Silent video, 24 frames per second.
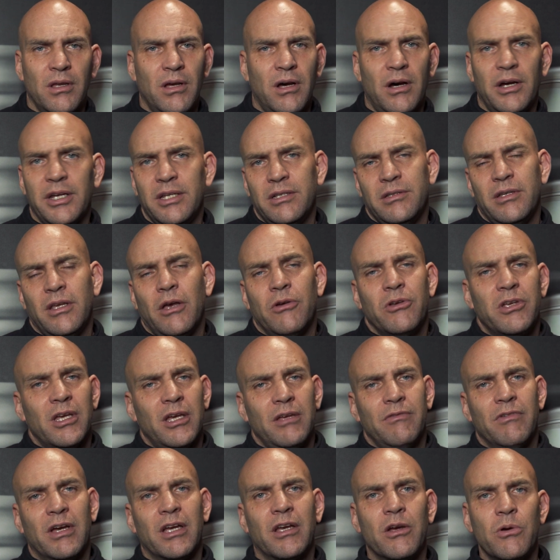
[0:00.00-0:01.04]
Okay,
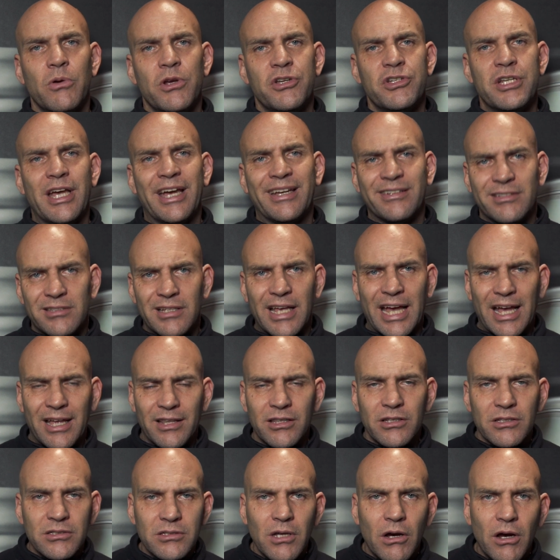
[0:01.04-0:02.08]
Vanquish at
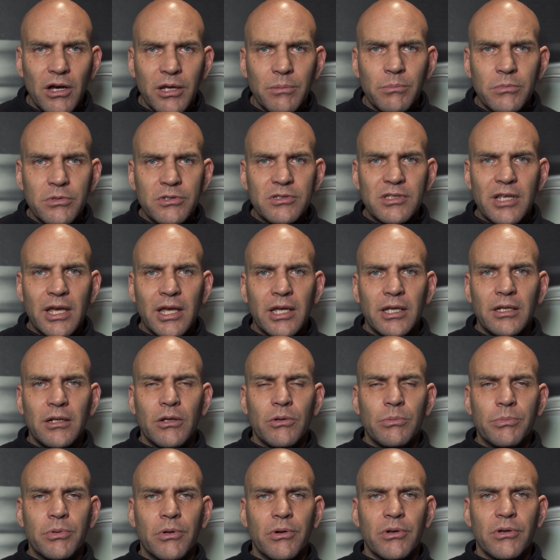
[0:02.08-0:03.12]
the time was the Halo
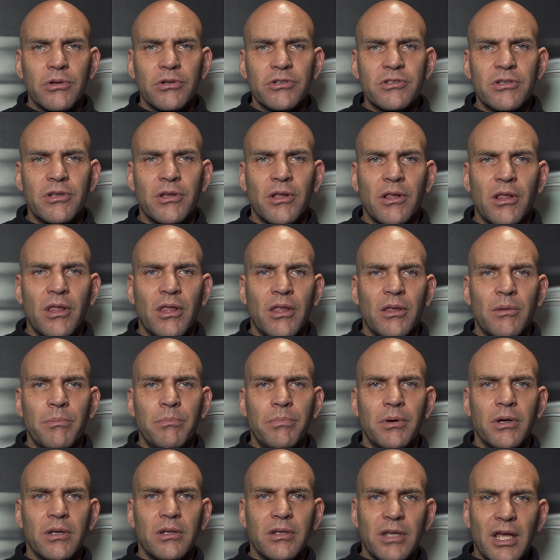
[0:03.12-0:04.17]
product,
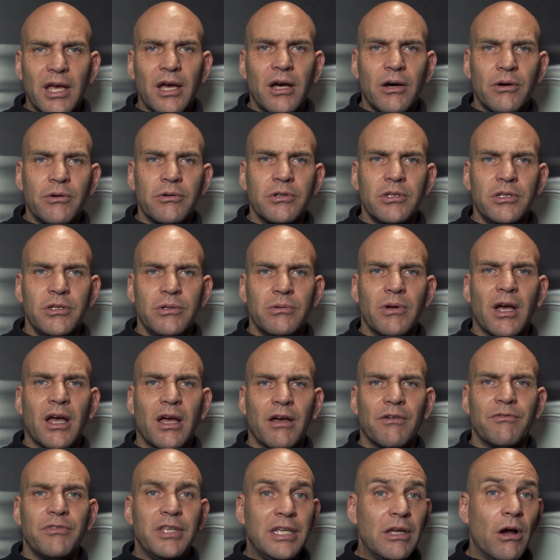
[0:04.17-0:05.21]
but now you
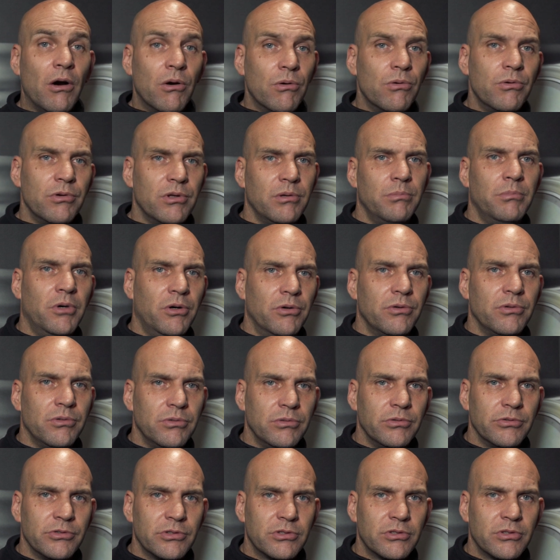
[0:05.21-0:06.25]
have the older
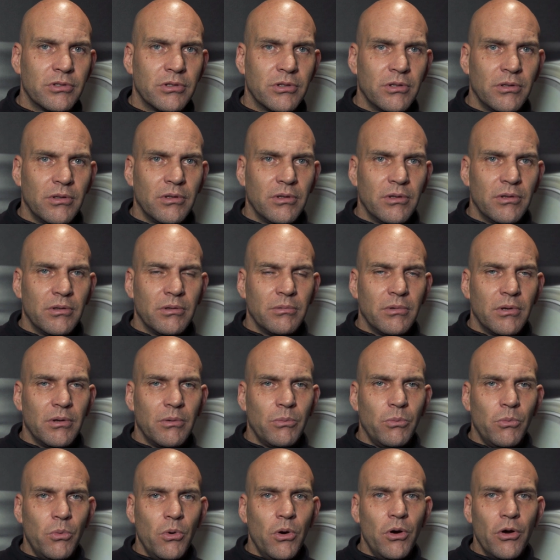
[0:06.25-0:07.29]
models
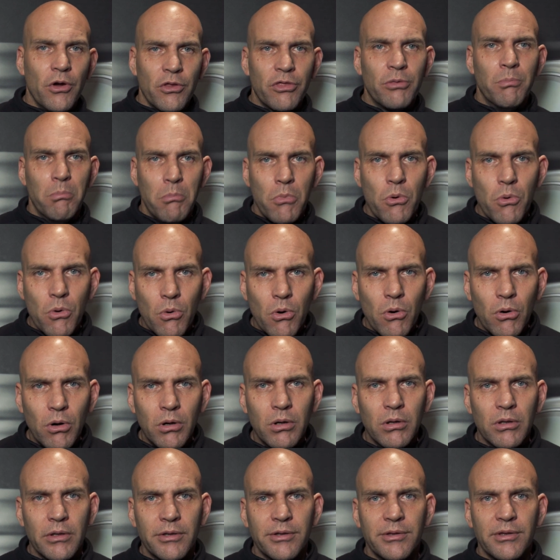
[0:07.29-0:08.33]
worth more
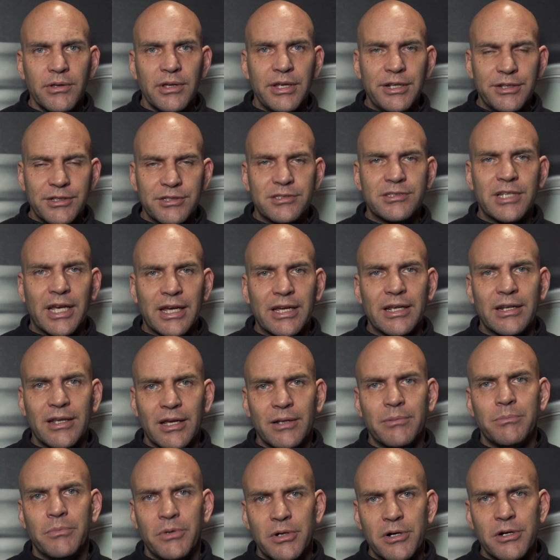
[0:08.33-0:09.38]
in the
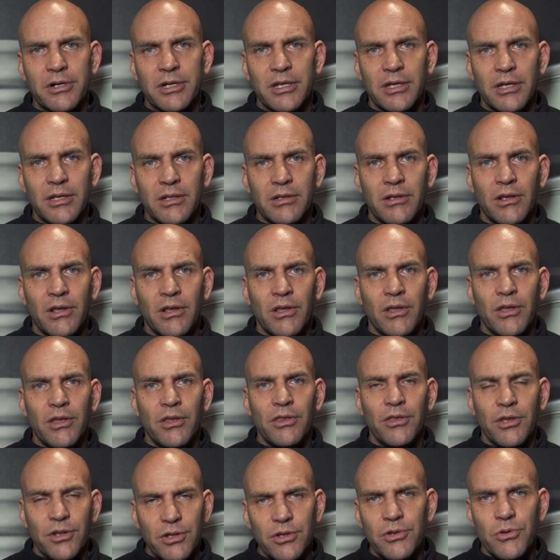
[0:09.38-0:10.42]
second-hand market
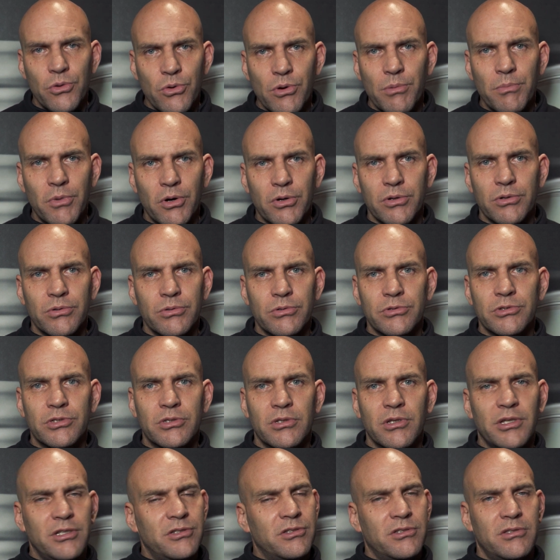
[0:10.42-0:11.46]
than the newer models.
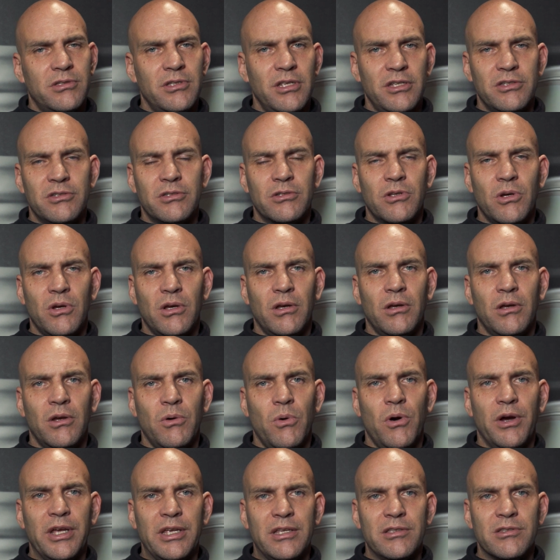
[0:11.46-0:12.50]
It's
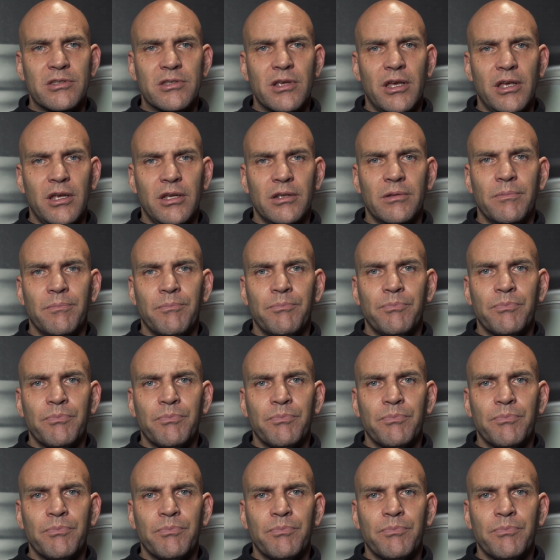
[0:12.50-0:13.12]
quite insane.